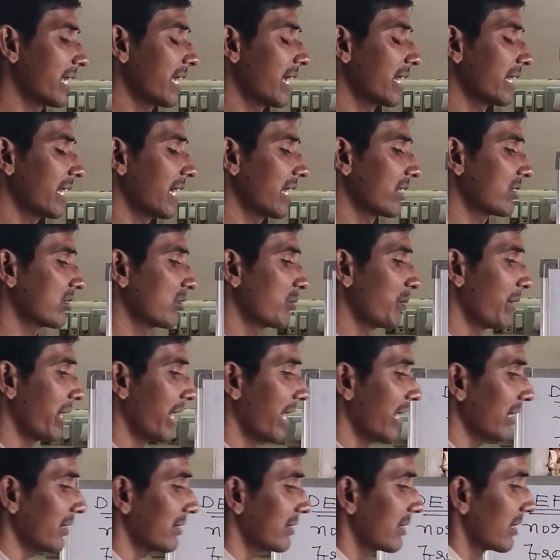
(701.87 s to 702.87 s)
here h
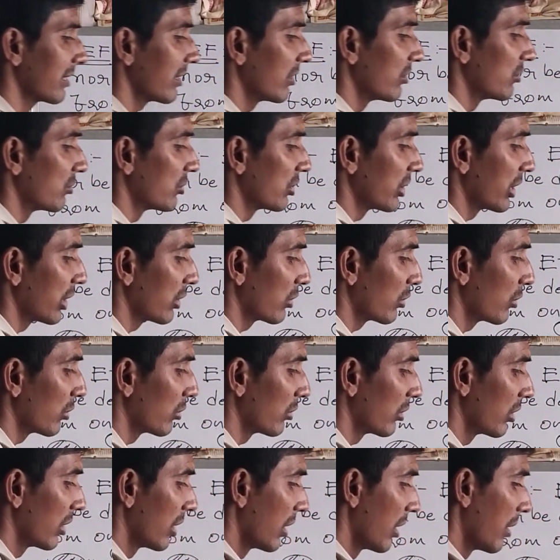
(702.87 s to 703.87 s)
means
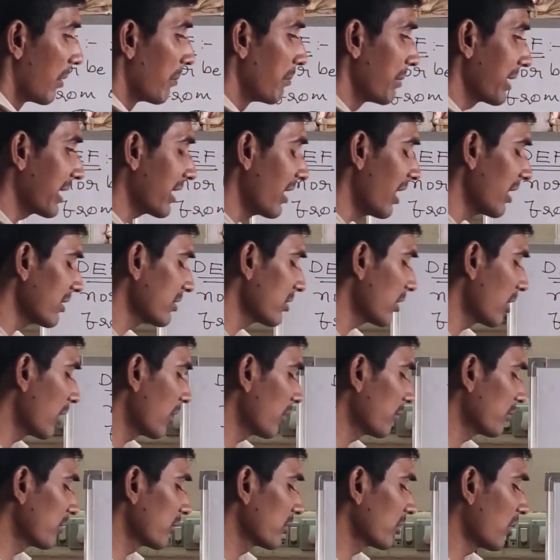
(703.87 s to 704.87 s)
0 because
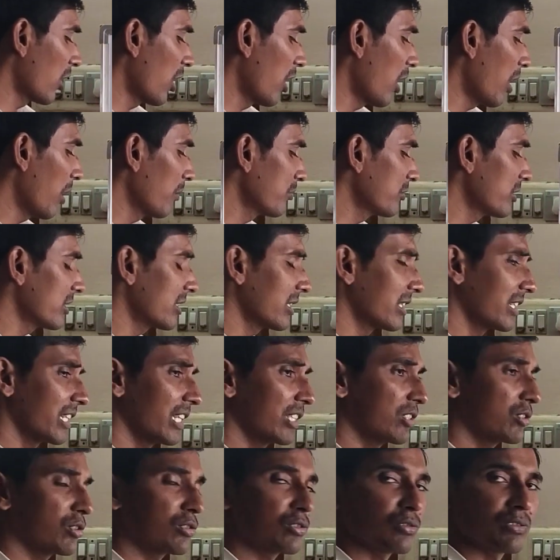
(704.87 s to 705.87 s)
of the object
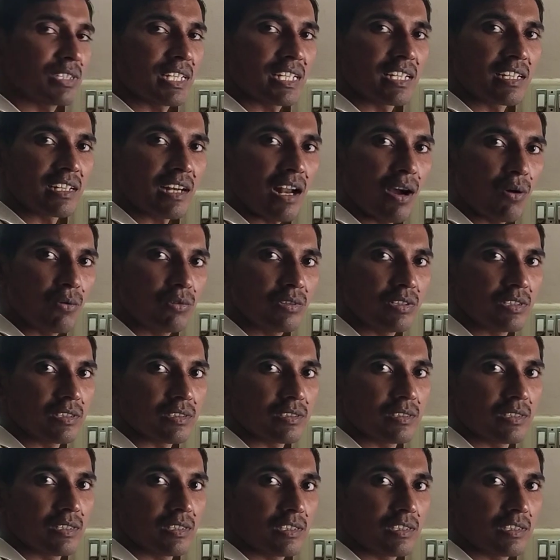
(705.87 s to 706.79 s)
reached to the ground.